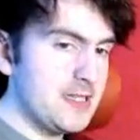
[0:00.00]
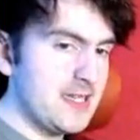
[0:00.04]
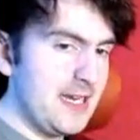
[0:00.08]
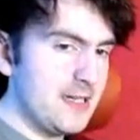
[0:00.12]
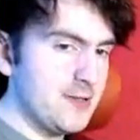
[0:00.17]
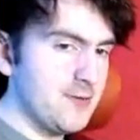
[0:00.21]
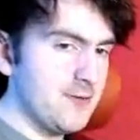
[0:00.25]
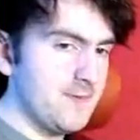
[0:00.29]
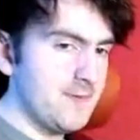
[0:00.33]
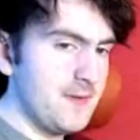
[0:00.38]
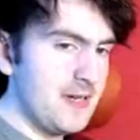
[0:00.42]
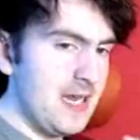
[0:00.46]

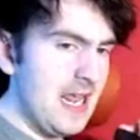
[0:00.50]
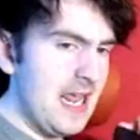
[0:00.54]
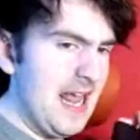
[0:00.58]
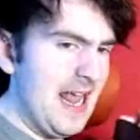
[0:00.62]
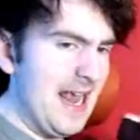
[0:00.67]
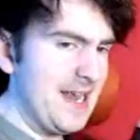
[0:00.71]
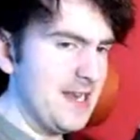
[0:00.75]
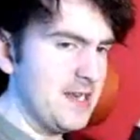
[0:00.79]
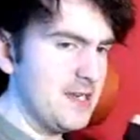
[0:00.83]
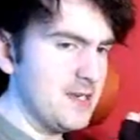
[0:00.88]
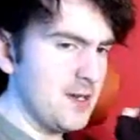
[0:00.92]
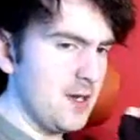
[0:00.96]
scheduled for the
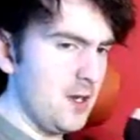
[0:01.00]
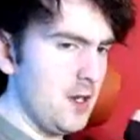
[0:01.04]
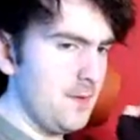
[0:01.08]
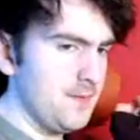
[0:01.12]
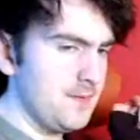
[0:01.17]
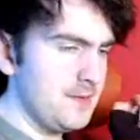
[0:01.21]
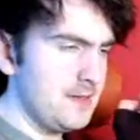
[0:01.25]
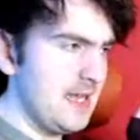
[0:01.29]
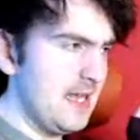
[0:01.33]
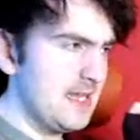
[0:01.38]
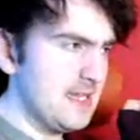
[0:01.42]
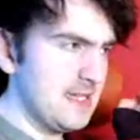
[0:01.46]
end
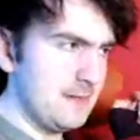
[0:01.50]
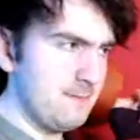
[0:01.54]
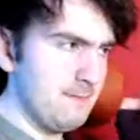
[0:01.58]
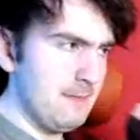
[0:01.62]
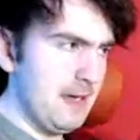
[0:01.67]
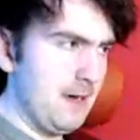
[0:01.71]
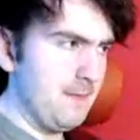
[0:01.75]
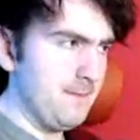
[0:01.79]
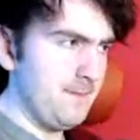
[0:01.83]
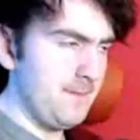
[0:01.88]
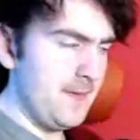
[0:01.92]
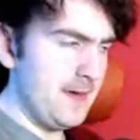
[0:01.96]
of this
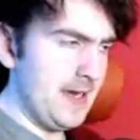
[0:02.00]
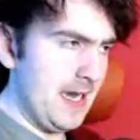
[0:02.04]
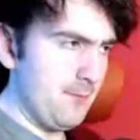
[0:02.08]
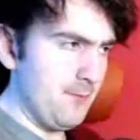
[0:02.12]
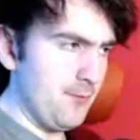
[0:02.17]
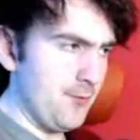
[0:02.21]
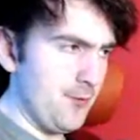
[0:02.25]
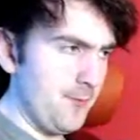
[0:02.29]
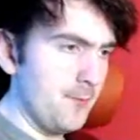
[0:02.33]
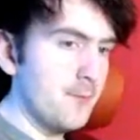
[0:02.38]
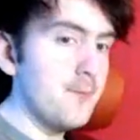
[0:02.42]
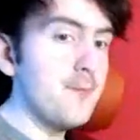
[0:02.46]
month in
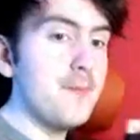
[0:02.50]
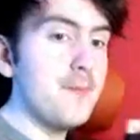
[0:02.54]
April.